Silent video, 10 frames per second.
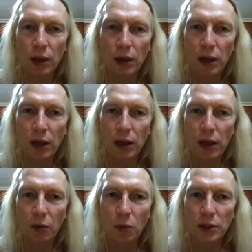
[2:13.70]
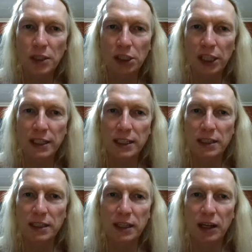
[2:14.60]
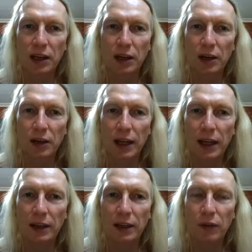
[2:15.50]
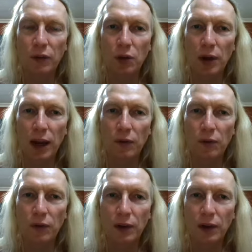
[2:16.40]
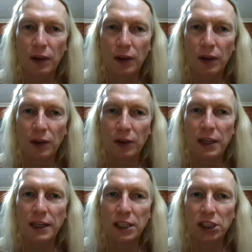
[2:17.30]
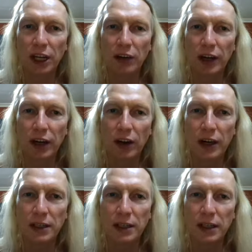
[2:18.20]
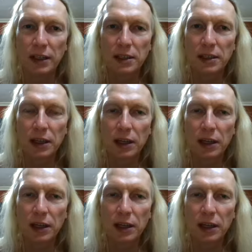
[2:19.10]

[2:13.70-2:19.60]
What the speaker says: I want to suggest that if you have the need to generate ideas,